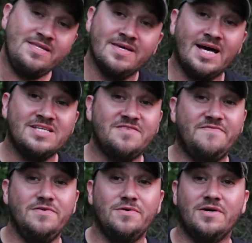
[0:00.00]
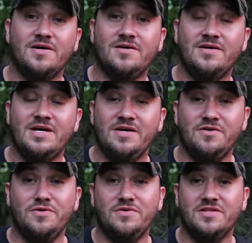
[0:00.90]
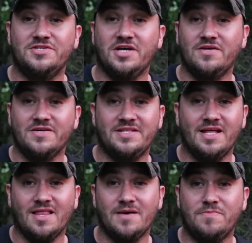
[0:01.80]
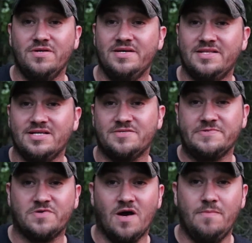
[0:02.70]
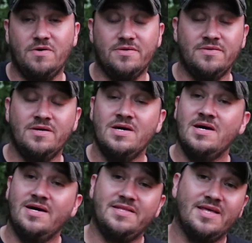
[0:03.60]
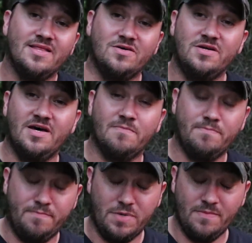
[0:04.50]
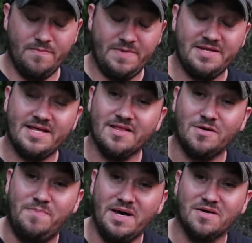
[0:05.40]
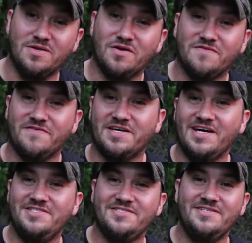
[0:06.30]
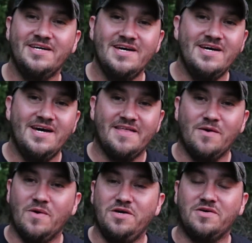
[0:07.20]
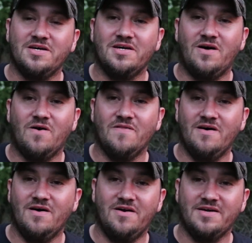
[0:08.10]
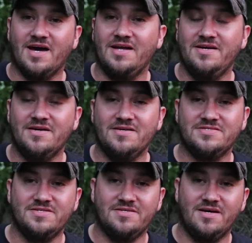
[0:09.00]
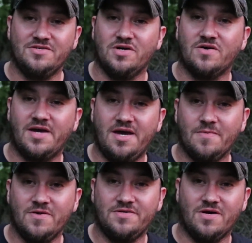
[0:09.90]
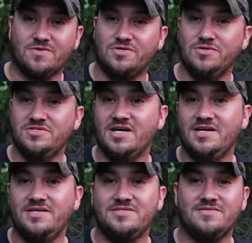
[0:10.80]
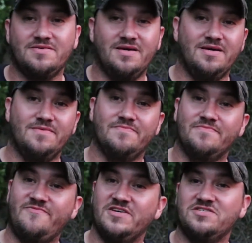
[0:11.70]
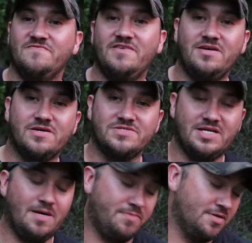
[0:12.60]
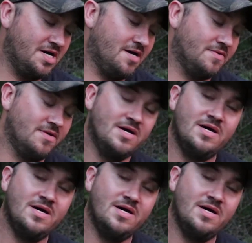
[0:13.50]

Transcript: guys, if you're new to the channel, hit that like button, hit that subscribe button, hit that little bell notification. That way you can get all the hunting ideas and Trail Camera Talk Tuesdays and fishing videos that I put out.